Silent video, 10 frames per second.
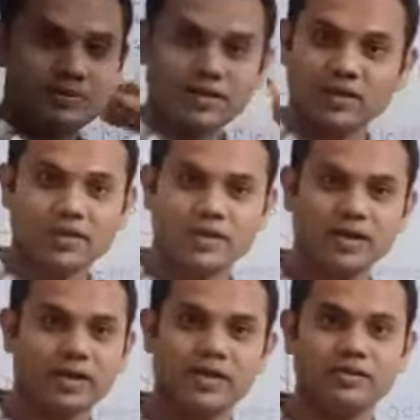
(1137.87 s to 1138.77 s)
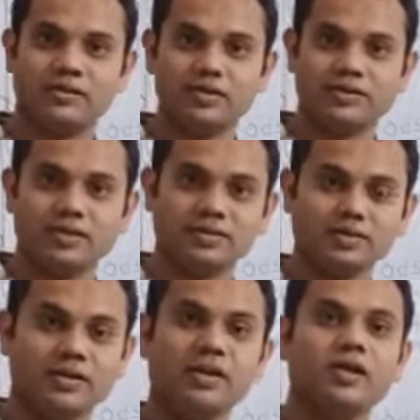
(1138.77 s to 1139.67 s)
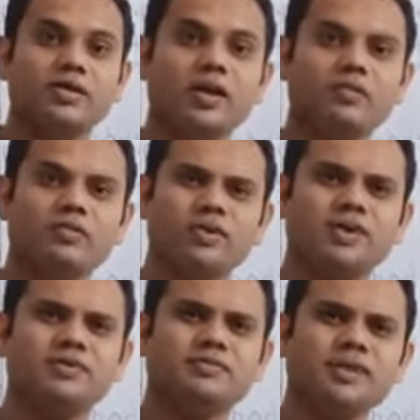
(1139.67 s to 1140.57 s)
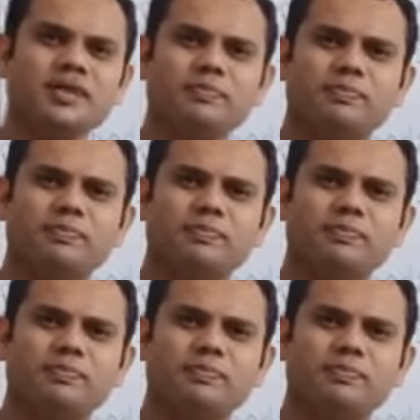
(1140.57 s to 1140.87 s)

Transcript: are not taken into consideration. Therefore, it is very